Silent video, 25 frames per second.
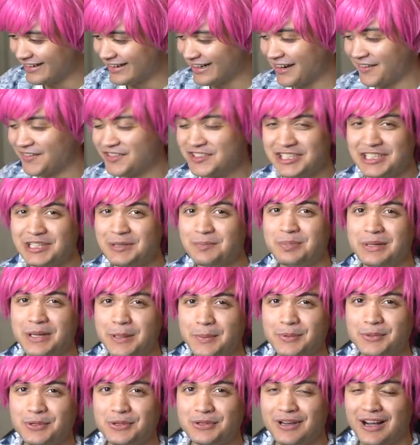Like, I've
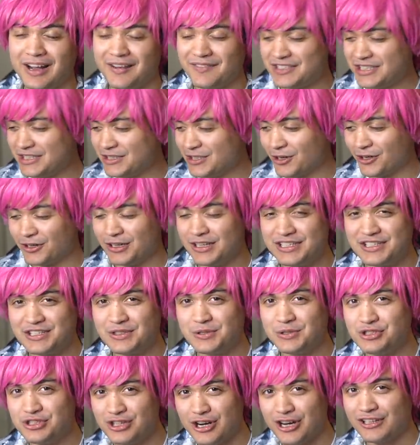seen
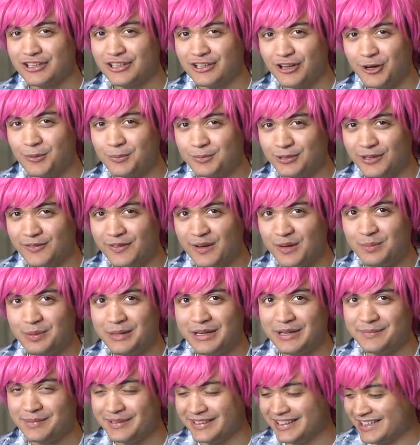artists who draw their own profile
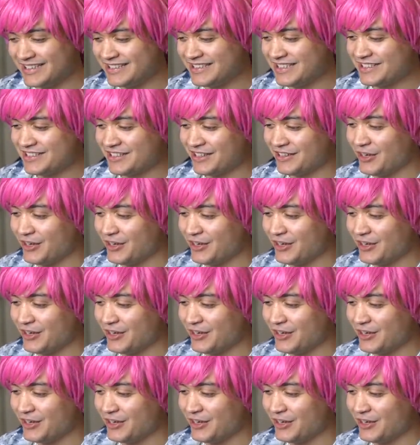pic, but this is